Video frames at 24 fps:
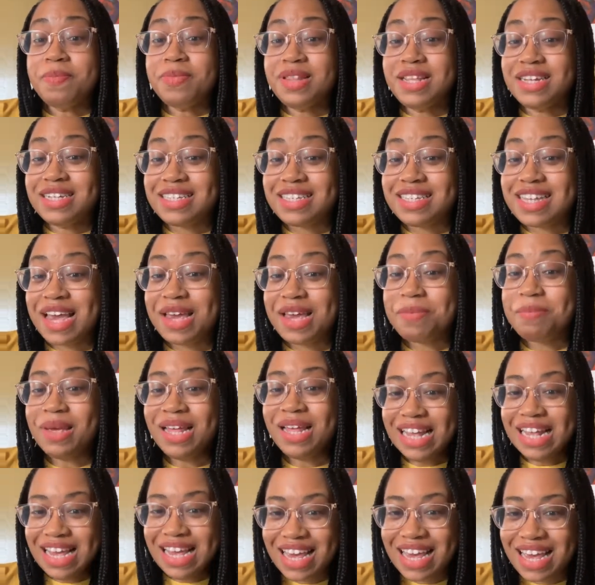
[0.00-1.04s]
the
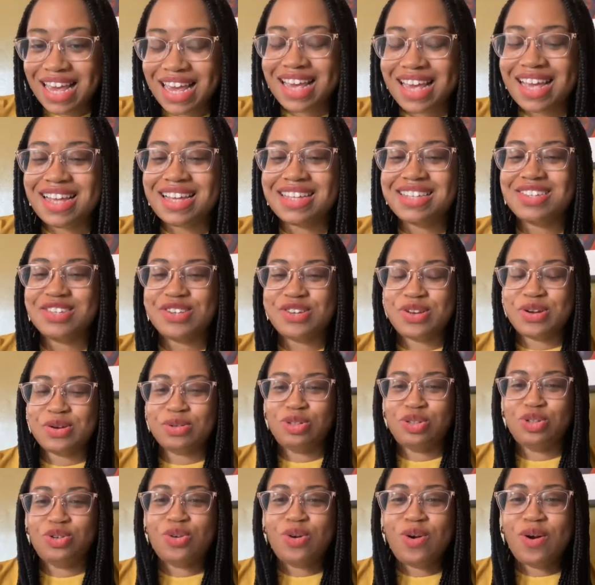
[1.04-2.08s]
statement is,
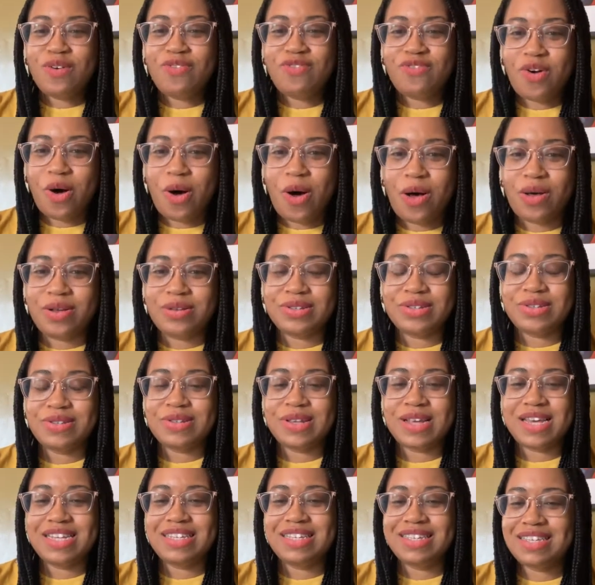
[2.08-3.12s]
true or false?
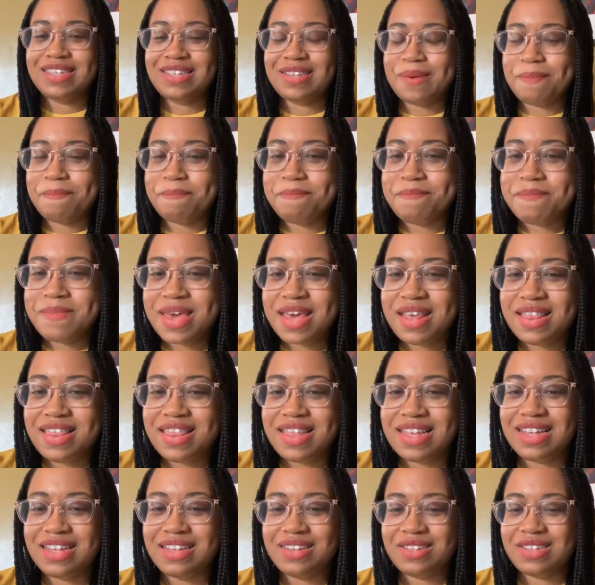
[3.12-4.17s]
Is this a myth?
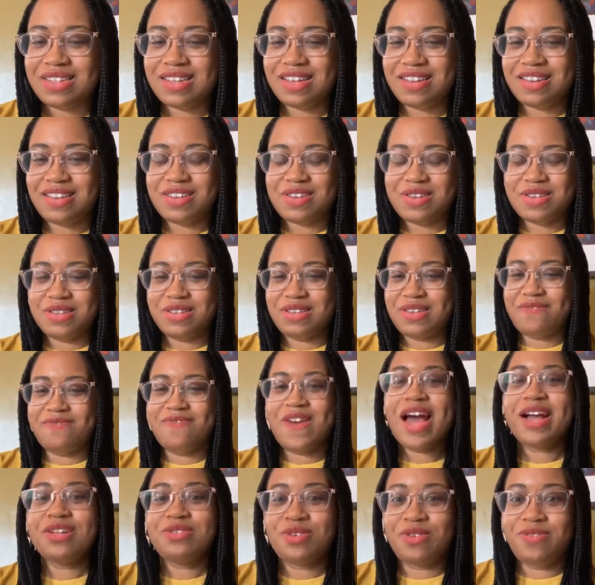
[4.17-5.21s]
Is it
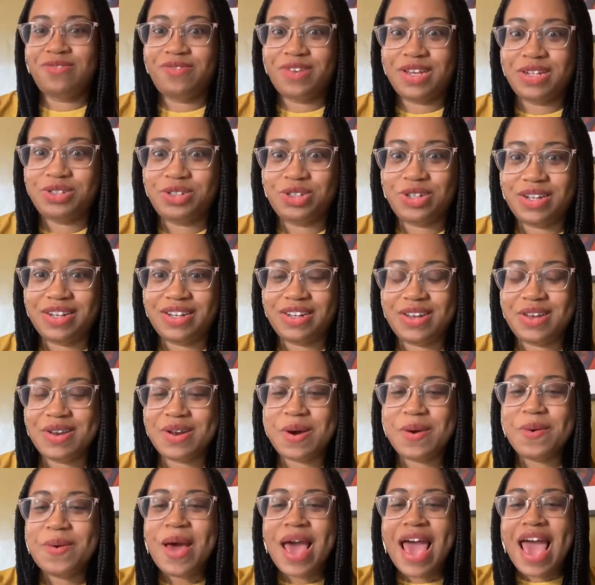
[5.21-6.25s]
fact or fiction?
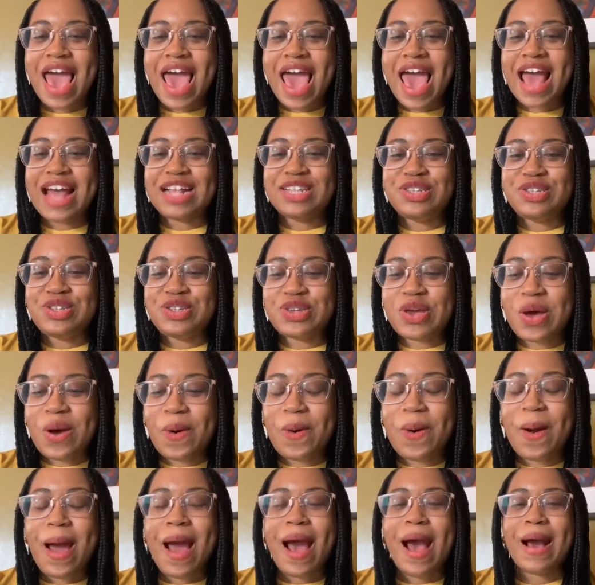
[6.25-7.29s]
And
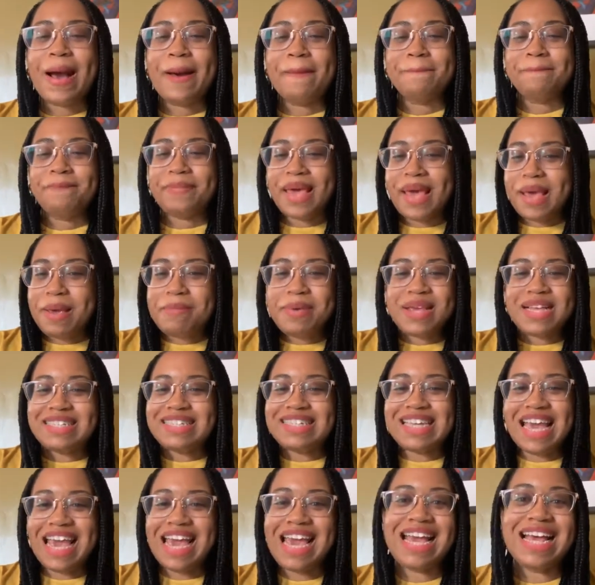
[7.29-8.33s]
so babies
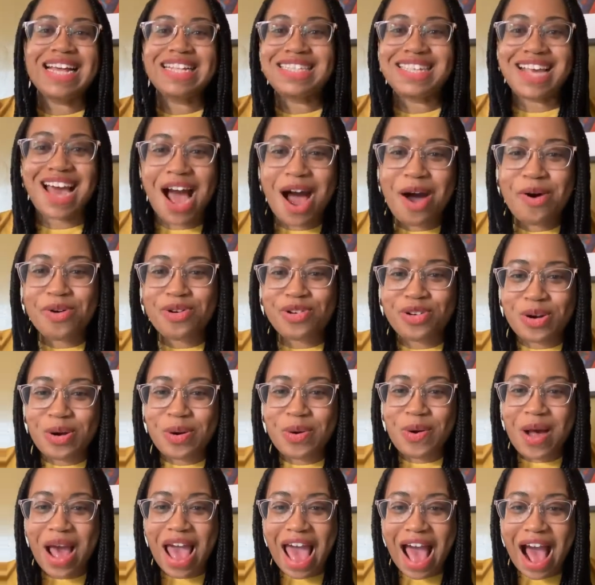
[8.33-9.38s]
can't
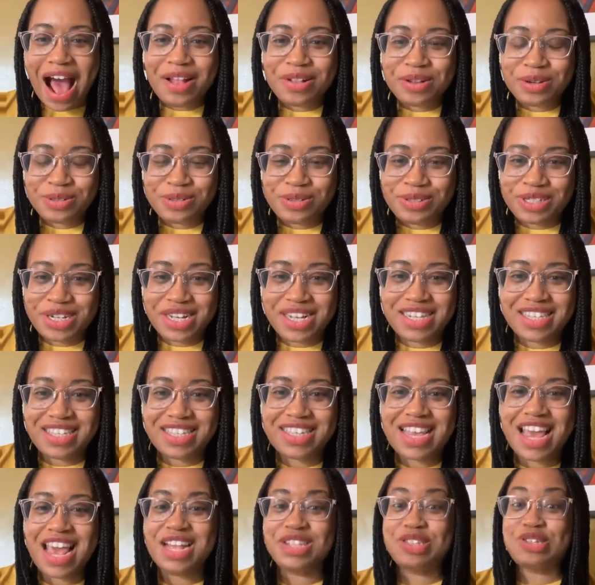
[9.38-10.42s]
outgrow
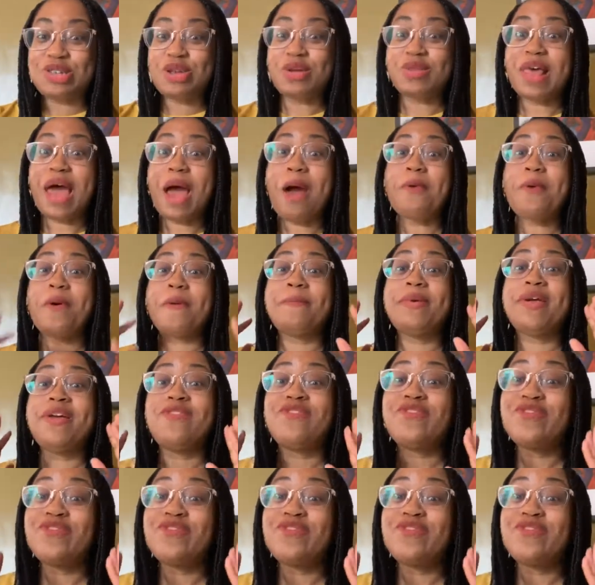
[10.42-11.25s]
allergies. And so that would be